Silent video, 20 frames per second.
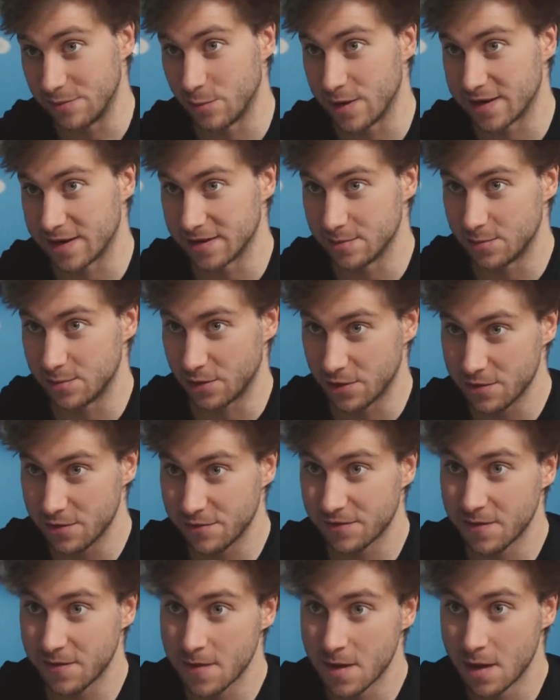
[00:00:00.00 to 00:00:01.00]
we can
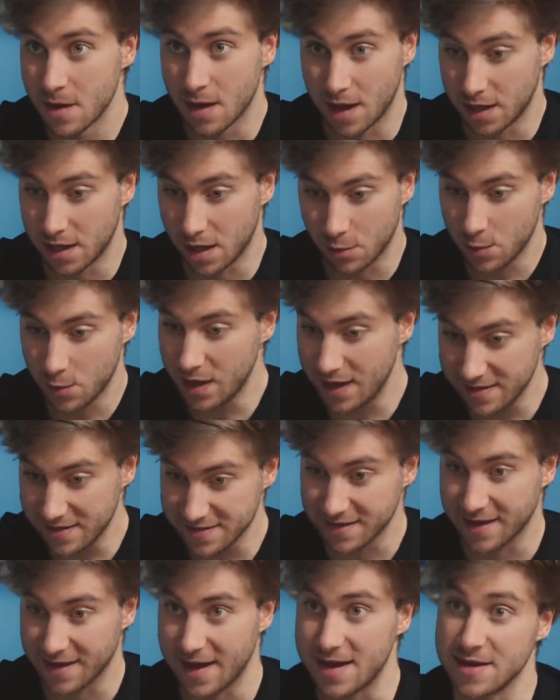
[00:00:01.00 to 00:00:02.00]
improve. We
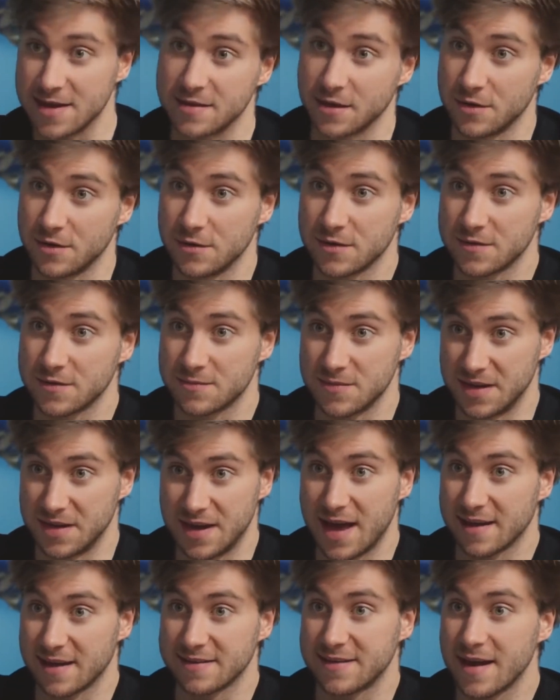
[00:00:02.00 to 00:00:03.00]
instigated those the
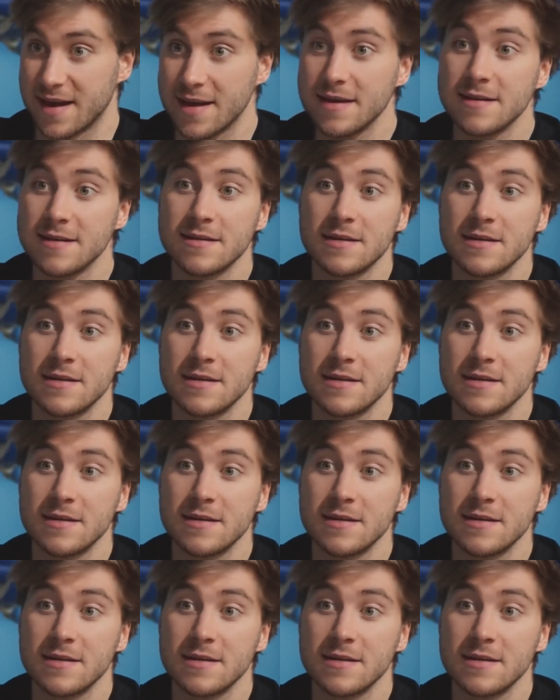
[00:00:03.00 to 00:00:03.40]
next day.